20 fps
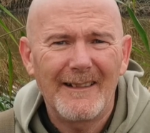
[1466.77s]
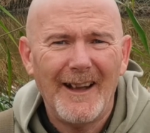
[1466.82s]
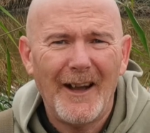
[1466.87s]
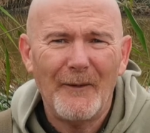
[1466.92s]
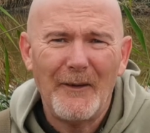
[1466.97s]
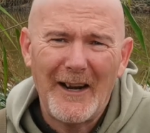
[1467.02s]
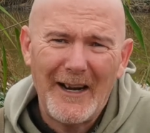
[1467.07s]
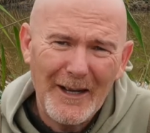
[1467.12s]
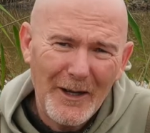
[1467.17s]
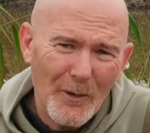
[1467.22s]
I've
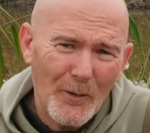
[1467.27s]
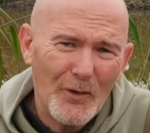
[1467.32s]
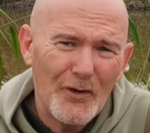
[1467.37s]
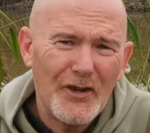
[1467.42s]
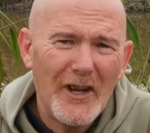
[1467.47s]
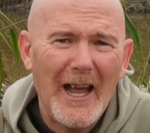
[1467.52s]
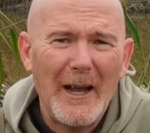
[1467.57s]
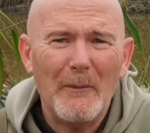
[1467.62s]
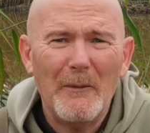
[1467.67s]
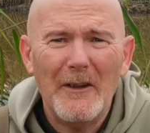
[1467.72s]
had a little
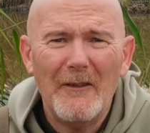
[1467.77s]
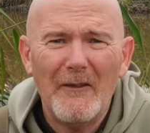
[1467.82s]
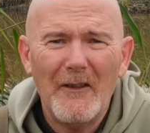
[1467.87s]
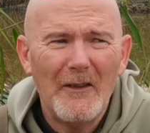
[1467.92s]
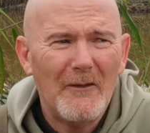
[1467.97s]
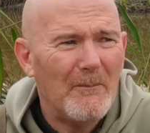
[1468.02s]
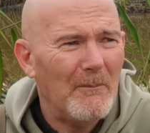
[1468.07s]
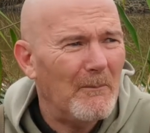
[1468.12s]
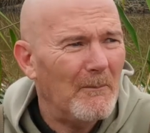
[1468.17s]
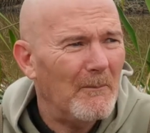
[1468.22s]
chat with
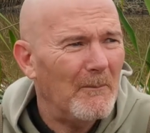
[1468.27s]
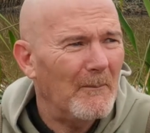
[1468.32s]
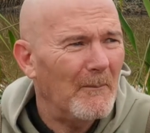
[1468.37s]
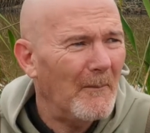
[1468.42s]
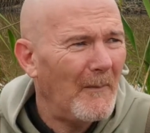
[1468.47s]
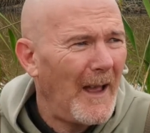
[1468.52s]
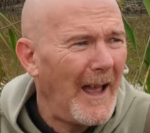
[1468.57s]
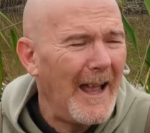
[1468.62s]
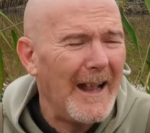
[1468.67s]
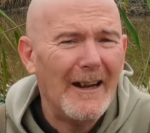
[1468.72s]
an
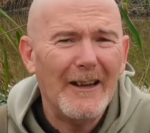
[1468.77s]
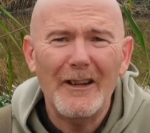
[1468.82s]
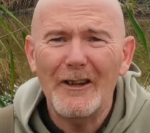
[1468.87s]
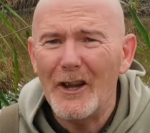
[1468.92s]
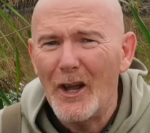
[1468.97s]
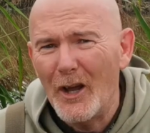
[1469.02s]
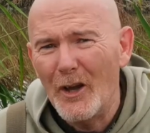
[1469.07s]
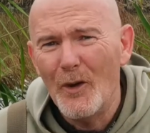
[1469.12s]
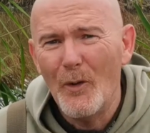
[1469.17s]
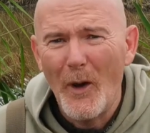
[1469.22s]
angler
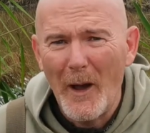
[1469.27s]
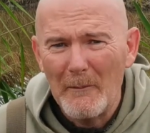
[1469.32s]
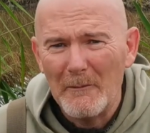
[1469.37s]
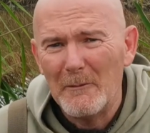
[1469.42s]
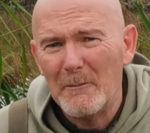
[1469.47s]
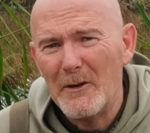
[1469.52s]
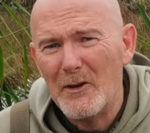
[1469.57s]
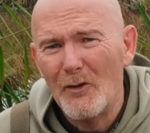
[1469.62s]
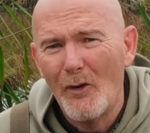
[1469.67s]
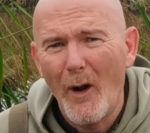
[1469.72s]
who happened
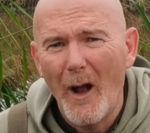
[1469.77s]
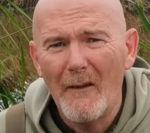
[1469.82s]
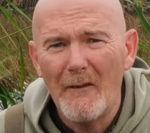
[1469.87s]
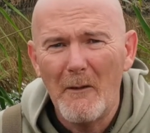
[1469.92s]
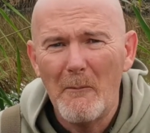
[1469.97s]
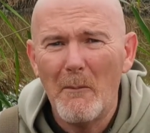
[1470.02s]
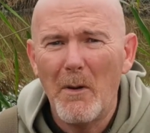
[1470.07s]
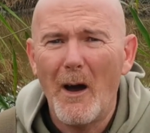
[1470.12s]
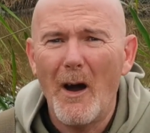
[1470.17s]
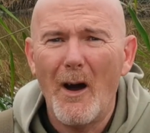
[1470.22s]
to be
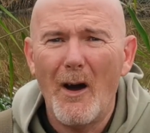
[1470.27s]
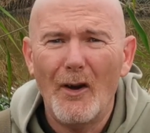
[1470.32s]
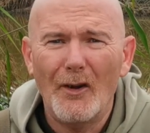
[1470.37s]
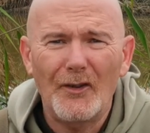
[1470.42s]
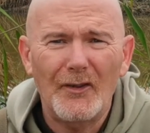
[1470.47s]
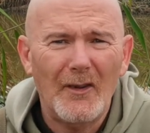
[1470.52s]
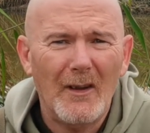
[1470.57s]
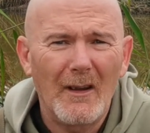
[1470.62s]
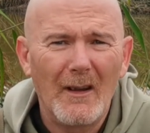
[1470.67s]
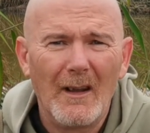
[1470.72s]
driving
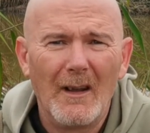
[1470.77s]
past,